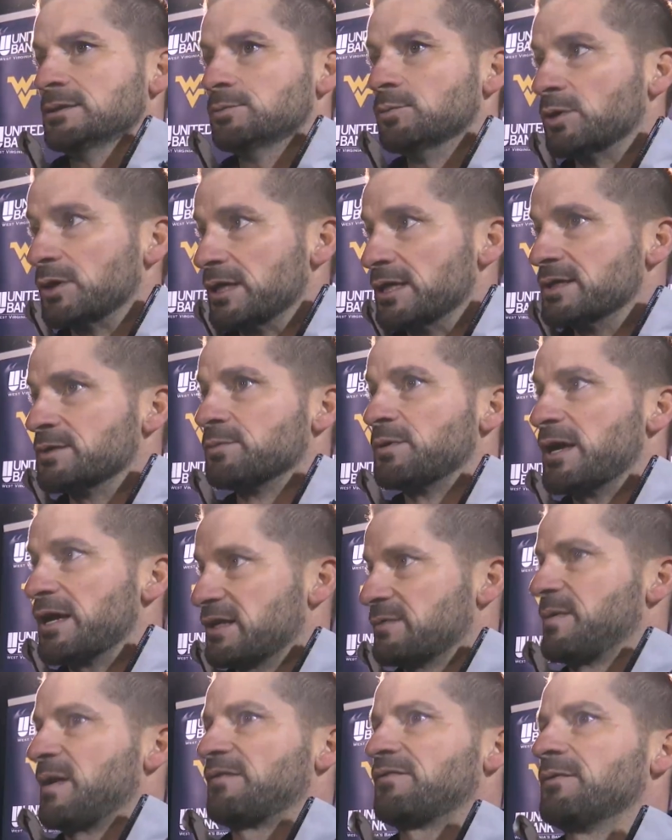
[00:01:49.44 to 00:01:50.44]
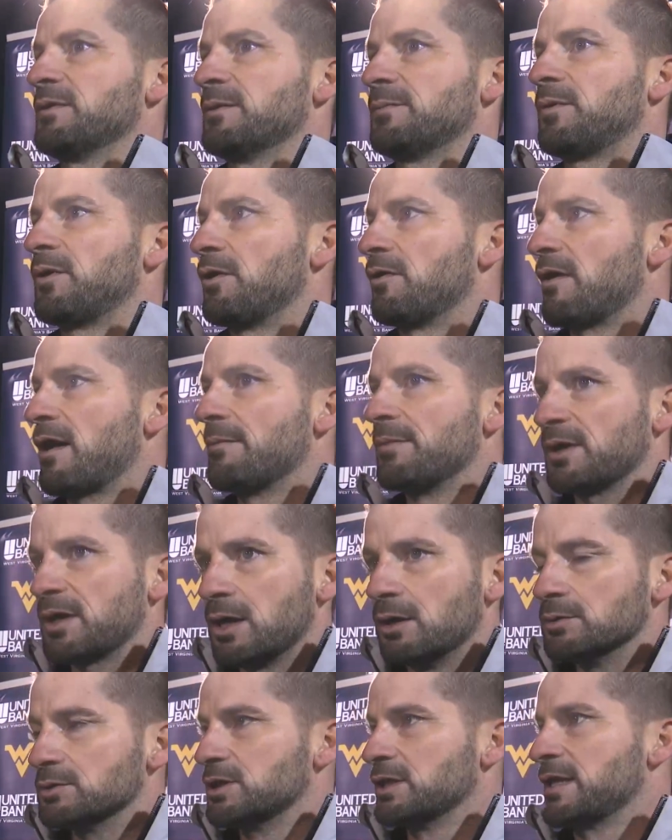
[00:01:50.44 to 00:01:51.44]
what it is we expect from the program, the
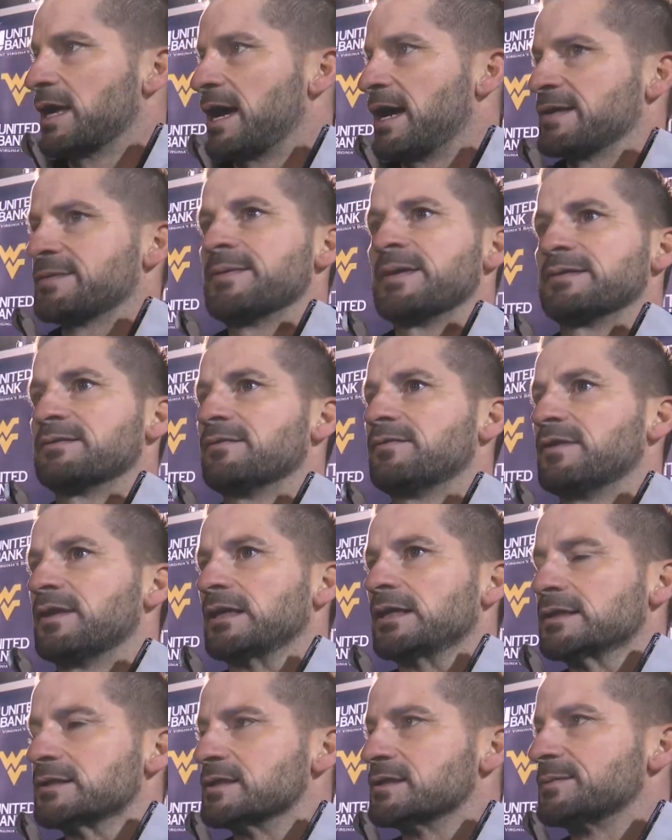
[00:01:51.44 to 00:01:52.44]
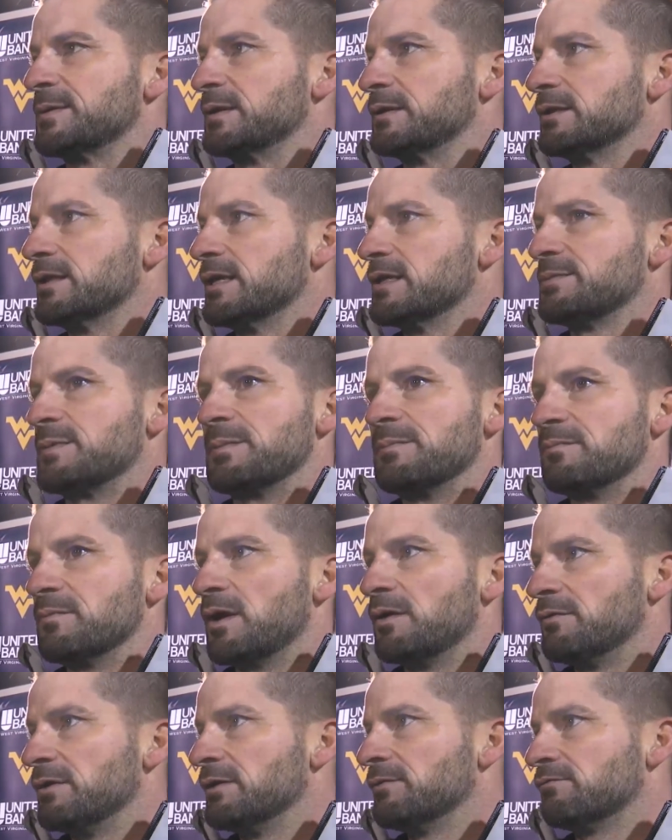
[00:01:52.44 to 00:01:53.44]
culture, that aspect of things. It's been it's been
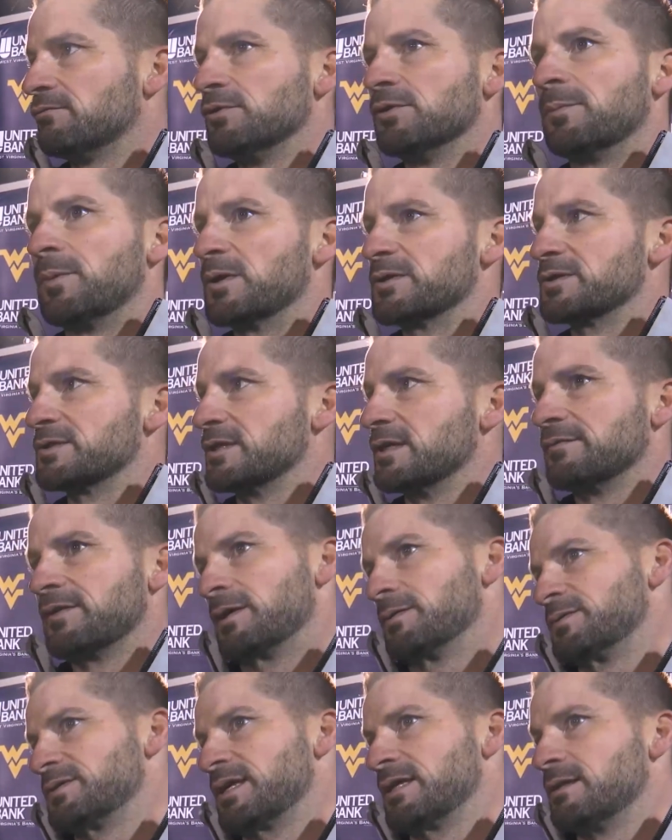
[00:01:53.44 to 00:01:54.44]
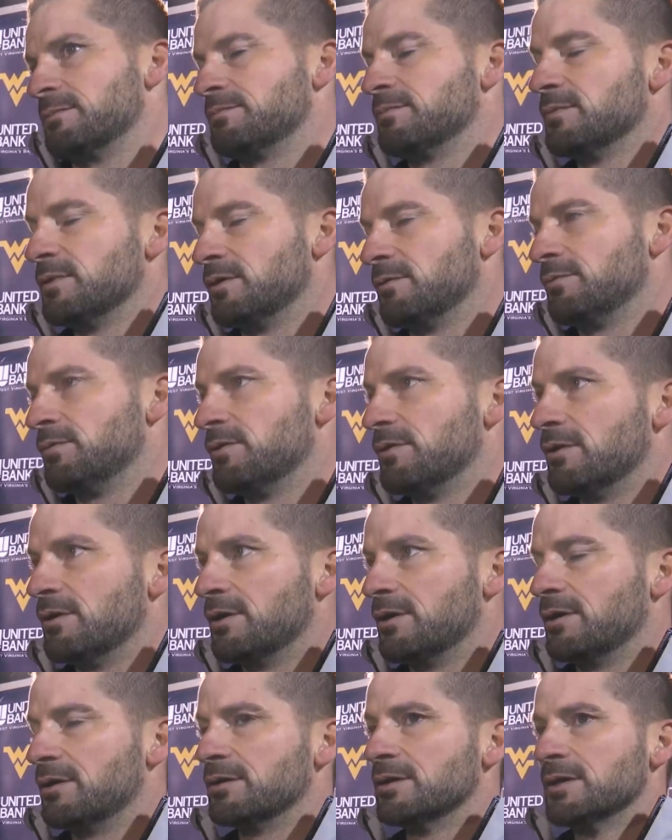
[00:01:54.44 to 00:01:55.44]
a real real positive. I would say the the,
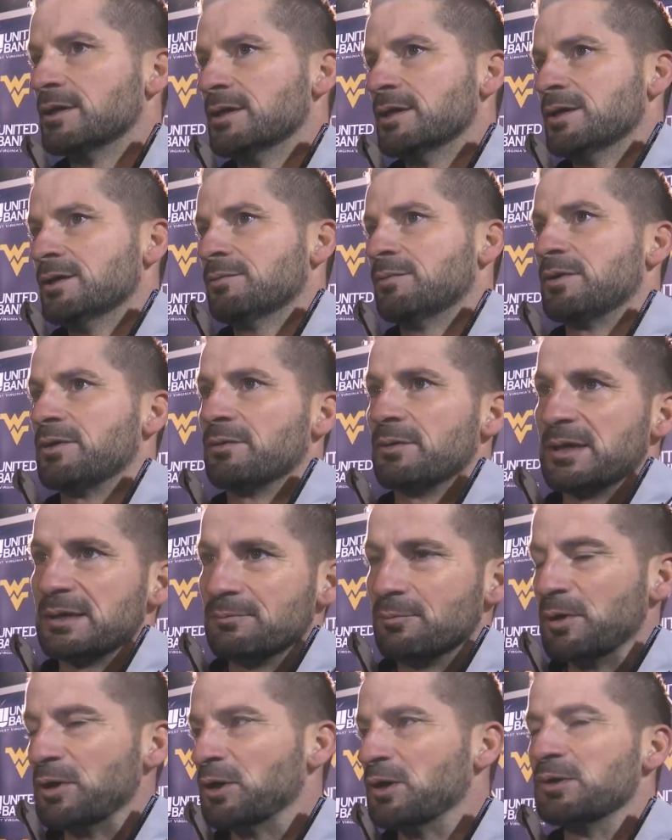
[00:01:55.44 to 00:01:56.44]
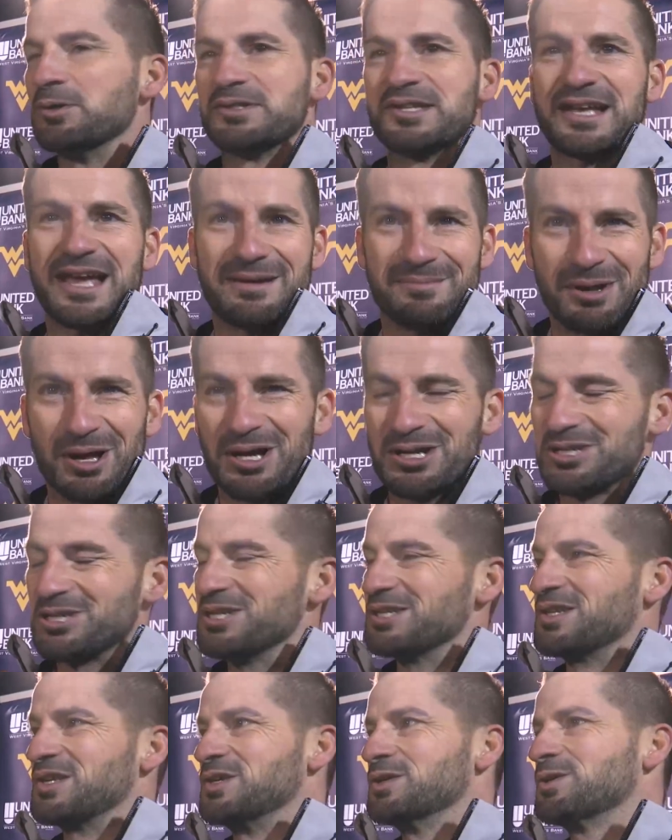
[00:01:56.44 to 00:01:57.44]
the whether we win or lose the game last
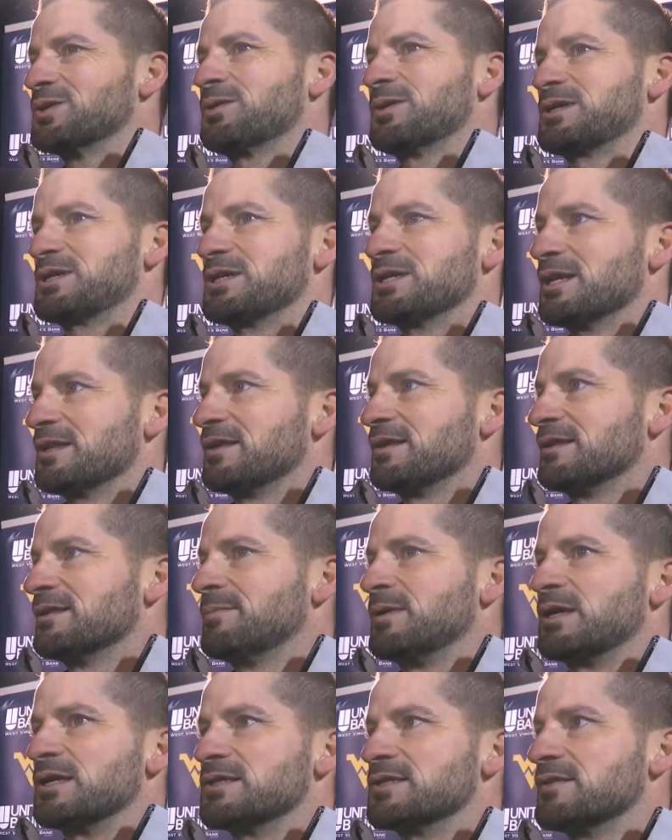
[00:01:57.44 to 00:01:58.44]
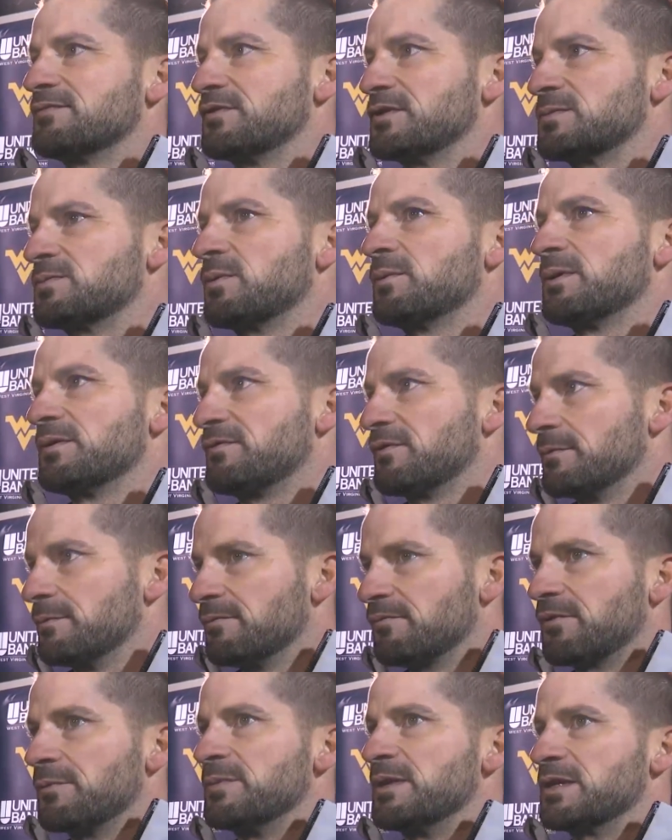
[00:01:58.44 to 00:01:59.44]
year, to your question, I think the biggest difference probably from,
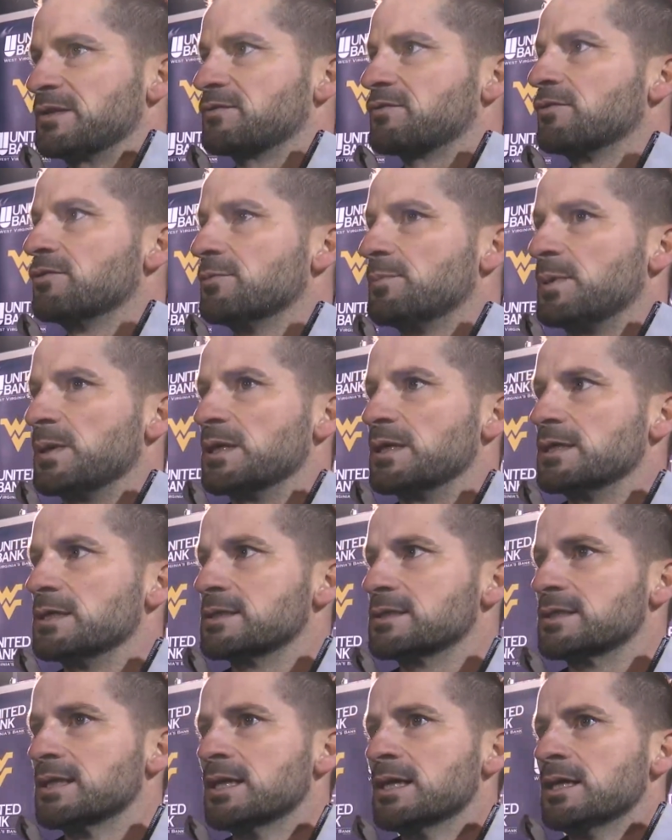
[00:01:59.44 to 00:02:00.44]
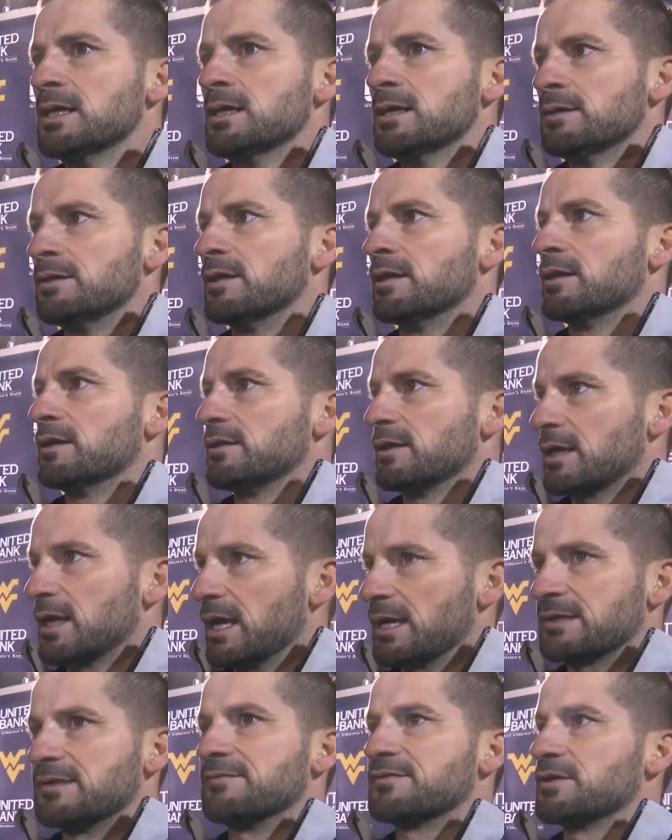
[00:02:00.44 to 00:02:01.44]
from this group is the, the
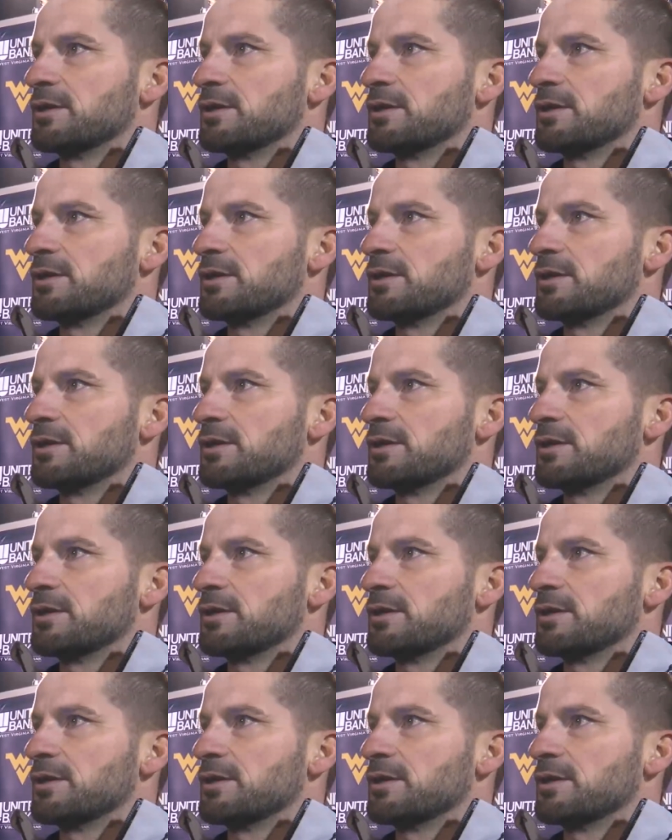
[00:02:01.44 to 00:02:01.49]
collective